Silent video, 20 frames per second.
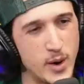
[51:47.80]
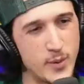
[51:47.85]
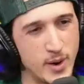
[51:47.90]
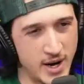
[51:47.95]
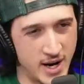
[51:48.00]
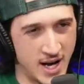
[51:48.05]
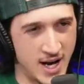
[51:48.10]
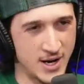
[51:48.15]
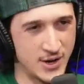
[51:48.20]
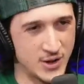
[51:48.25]
right,
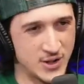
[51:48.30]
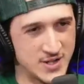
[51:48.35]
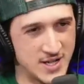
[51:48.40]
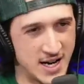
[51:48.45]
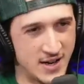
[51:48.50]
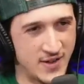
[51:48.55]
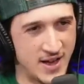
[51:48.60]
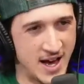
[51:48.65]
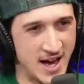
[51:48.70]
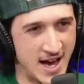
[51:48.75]
right. I
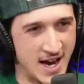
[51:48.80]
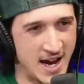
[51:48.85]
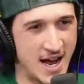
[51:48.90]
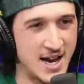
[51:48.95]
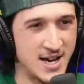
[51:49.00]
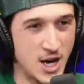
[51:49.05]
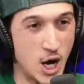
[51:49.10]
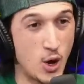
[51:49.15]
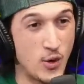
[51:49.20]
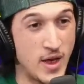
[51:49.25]
understand yeah. that. And
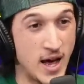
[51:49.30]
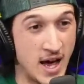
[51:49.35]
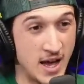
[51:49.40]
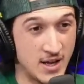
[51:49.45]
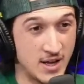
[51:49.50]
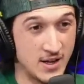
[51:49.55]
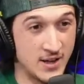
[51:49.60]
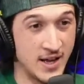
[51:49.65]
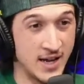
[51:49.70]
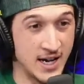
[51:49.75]
I know
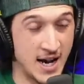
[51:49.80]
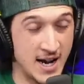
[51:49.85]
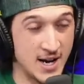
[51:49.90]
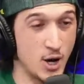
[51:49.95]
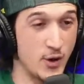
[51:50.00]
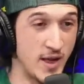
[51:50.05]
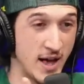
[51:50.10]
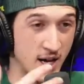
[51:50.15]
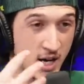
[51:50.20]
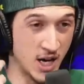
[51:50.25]
that, like, I
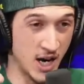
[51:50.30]
know can,